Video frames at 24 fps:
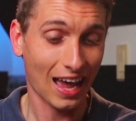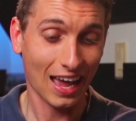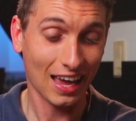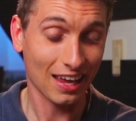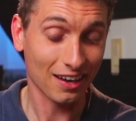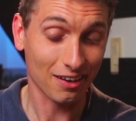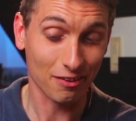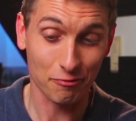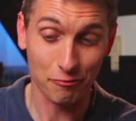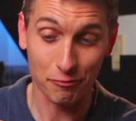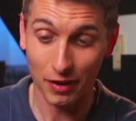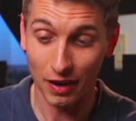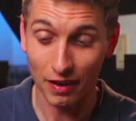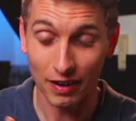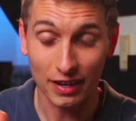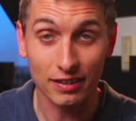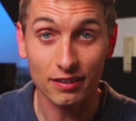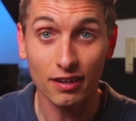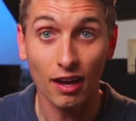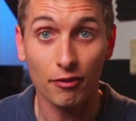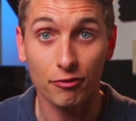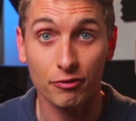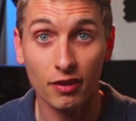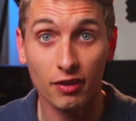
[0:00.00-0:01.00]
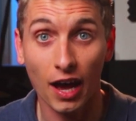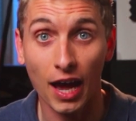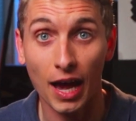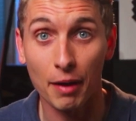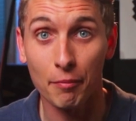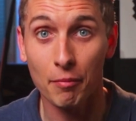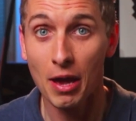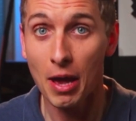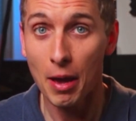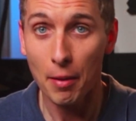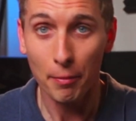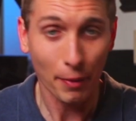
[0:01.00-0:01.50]
had a very tough
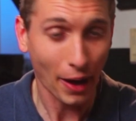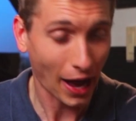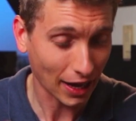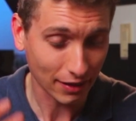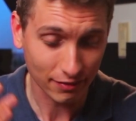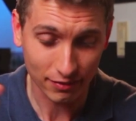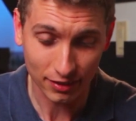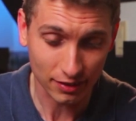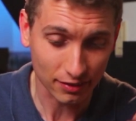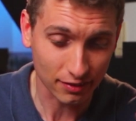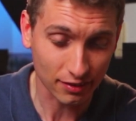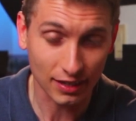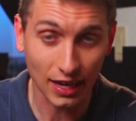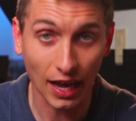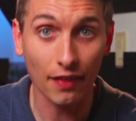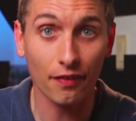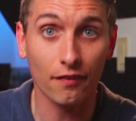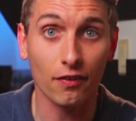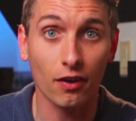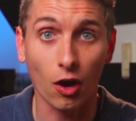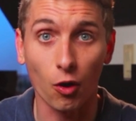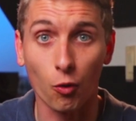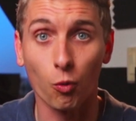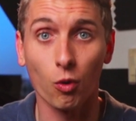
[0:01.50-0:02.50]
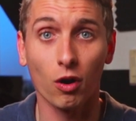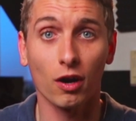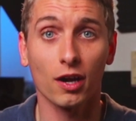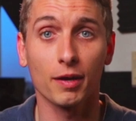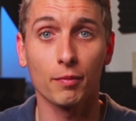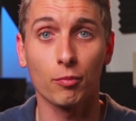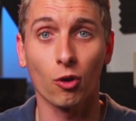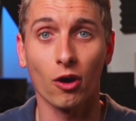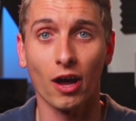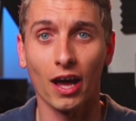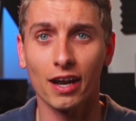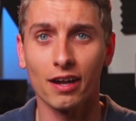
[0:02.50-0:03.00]
time patching together a
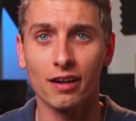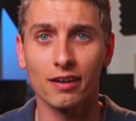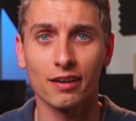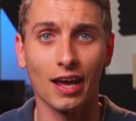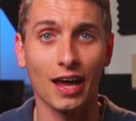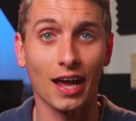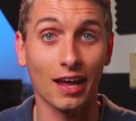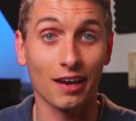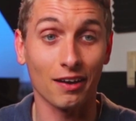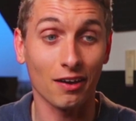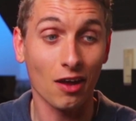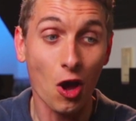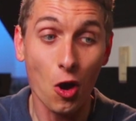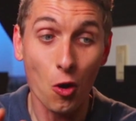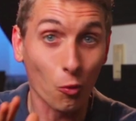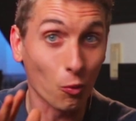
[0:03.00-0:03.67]
workable edit and